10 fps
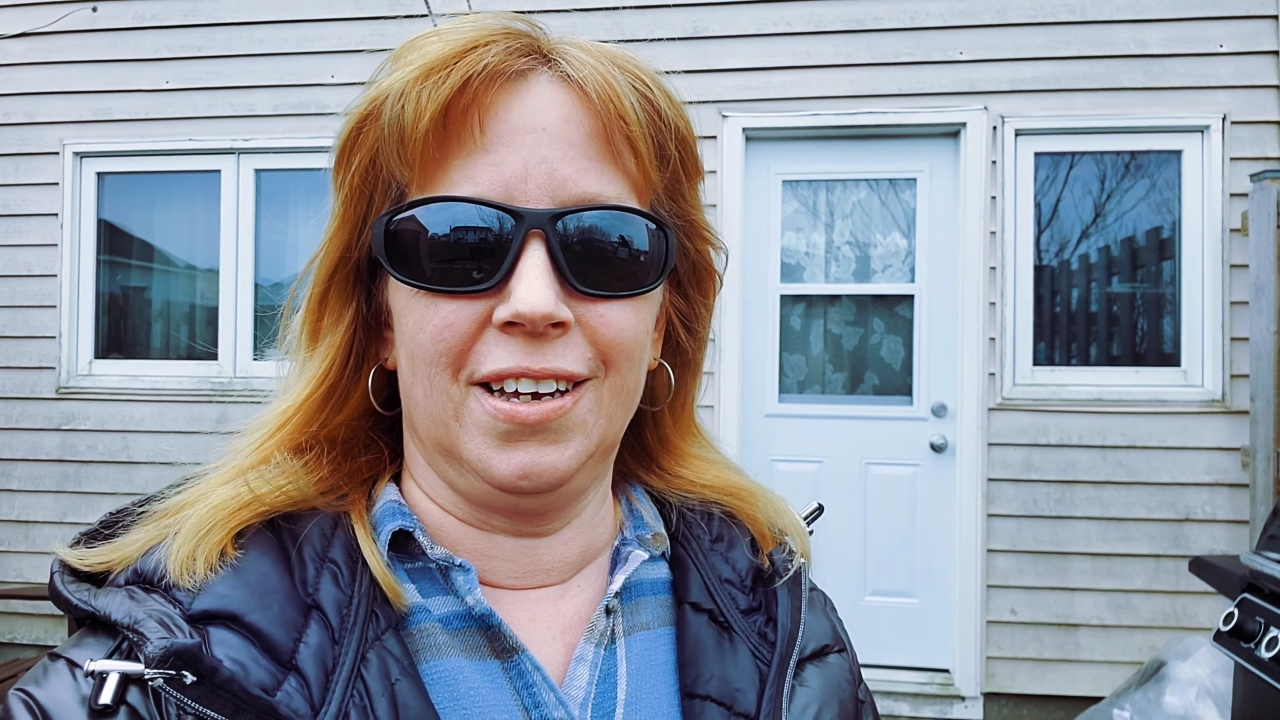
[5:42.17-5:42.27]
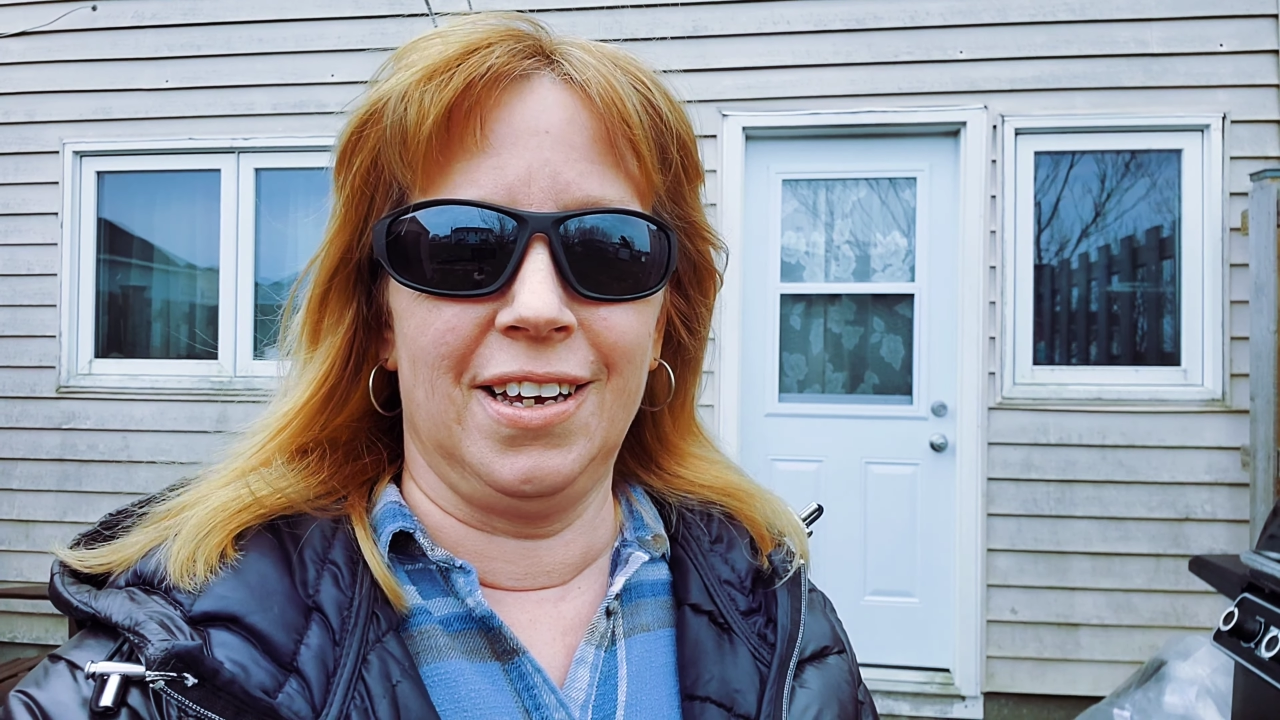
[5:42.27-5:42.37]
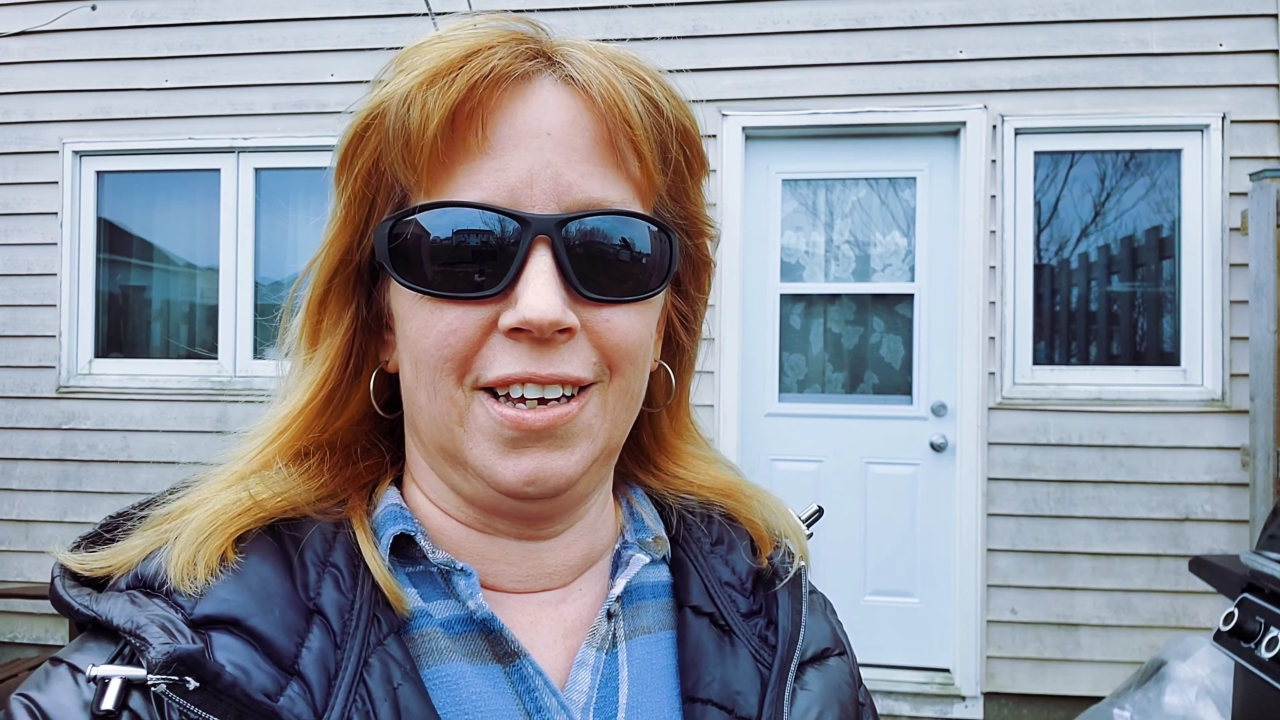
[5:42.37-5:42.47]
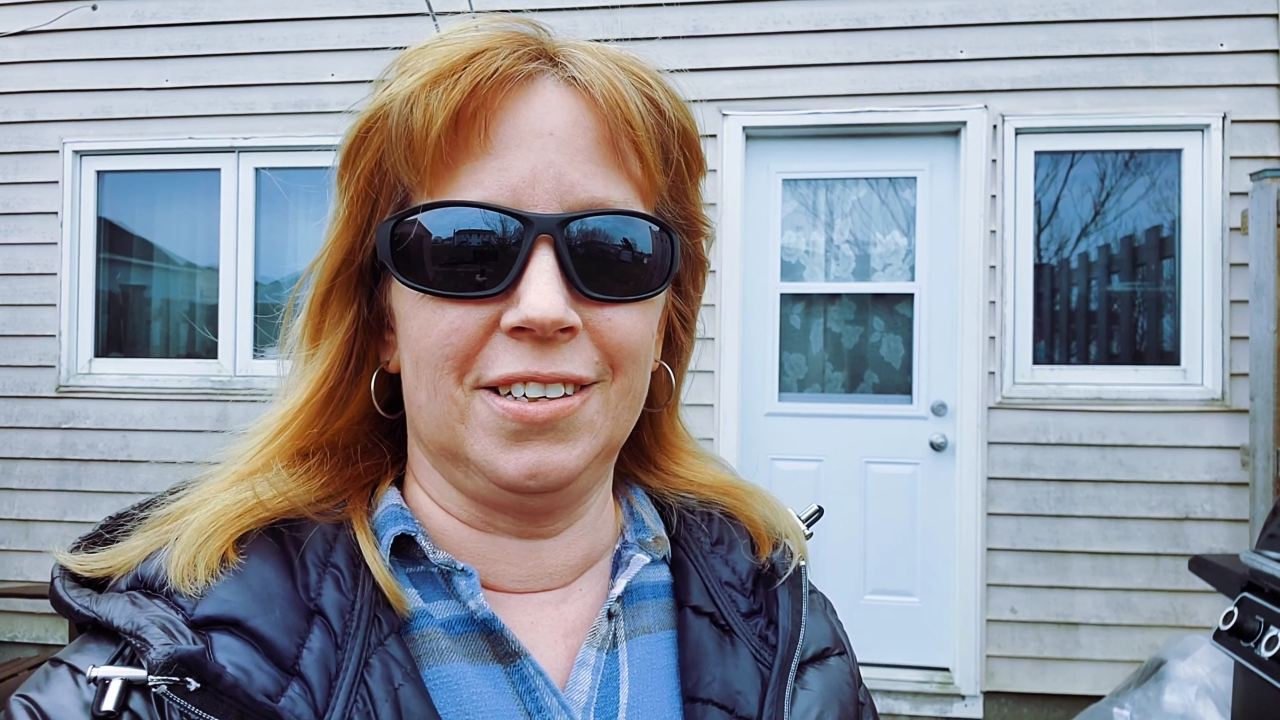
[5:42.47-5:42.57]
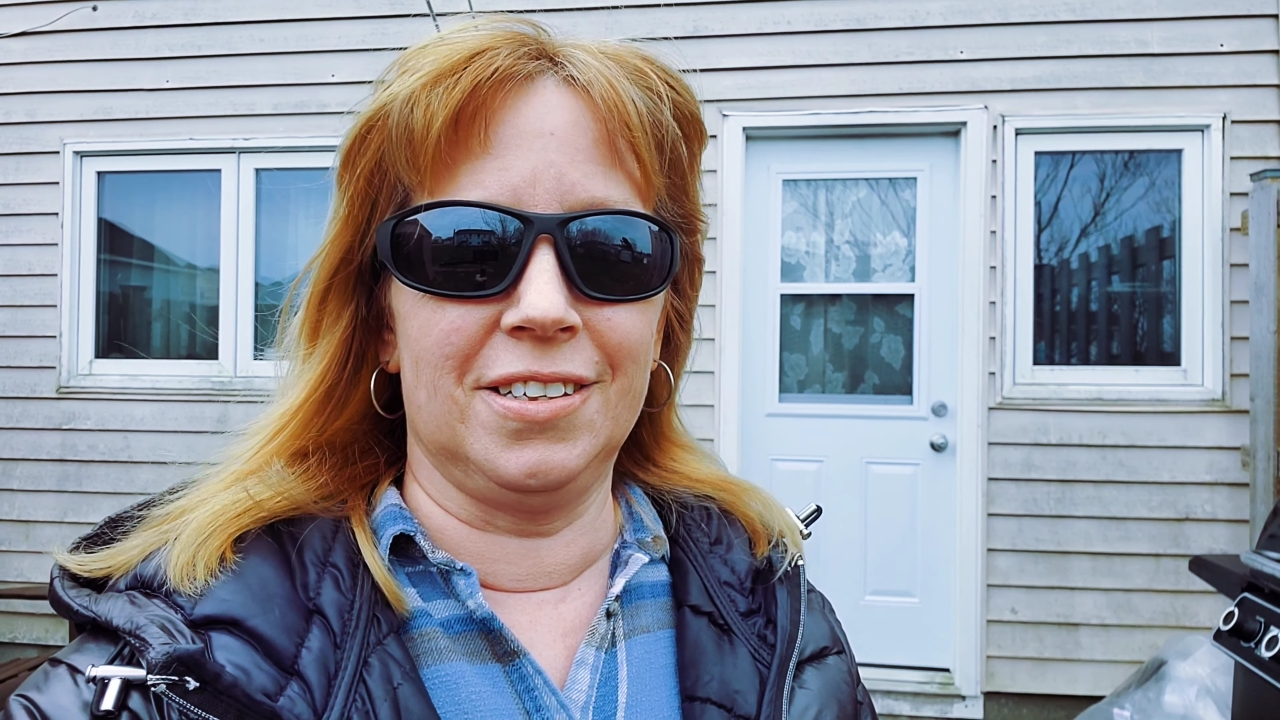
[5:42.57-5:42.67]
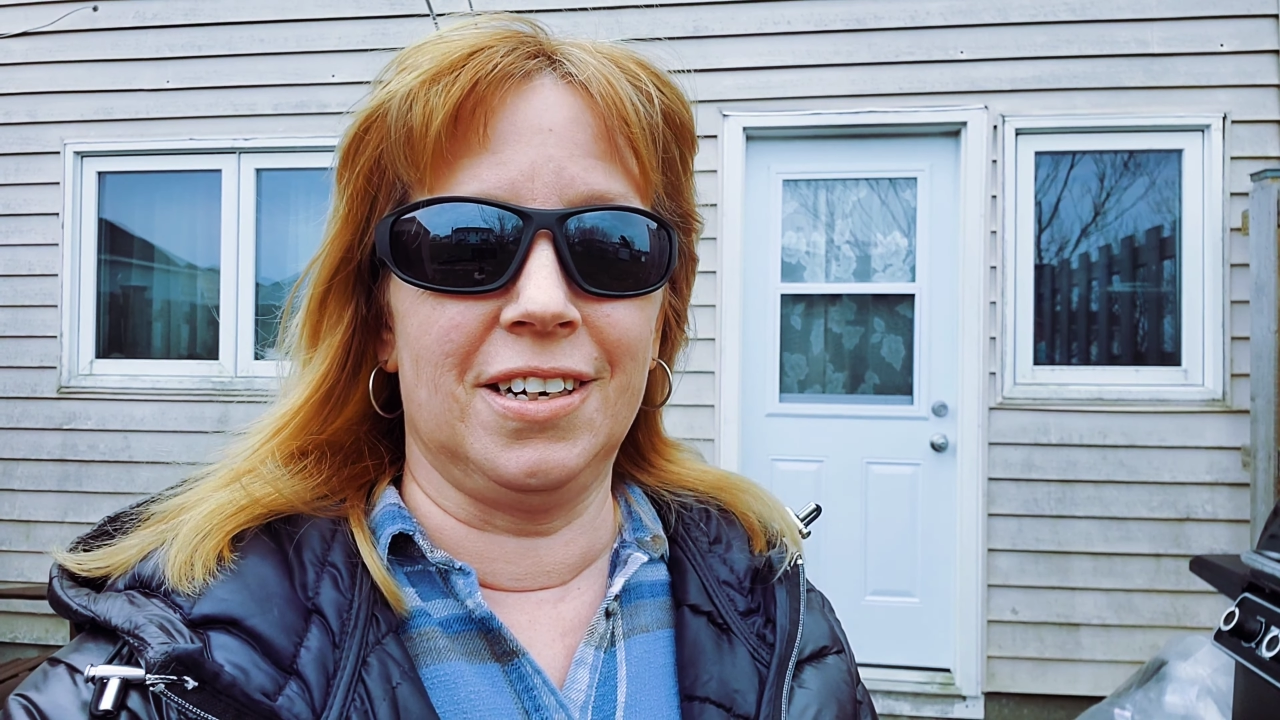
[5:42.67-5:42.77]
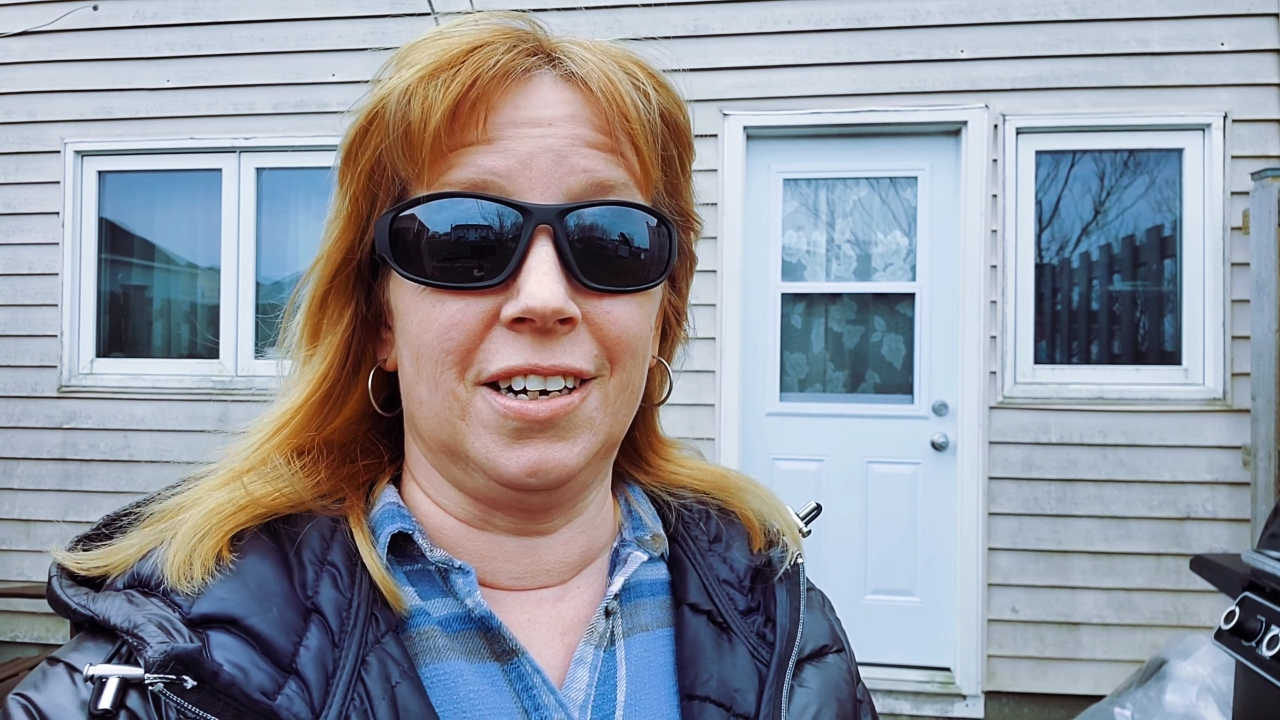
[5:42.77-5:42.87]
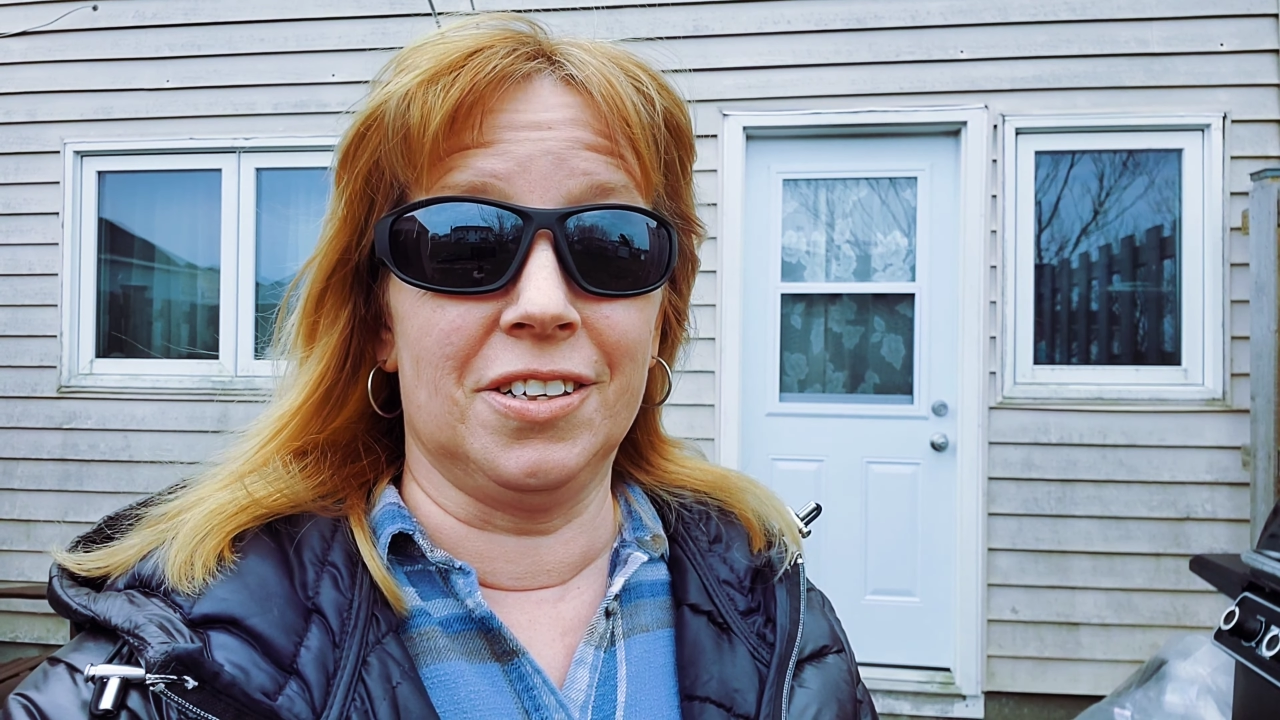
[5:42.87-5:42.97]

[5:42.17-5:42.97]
and uh,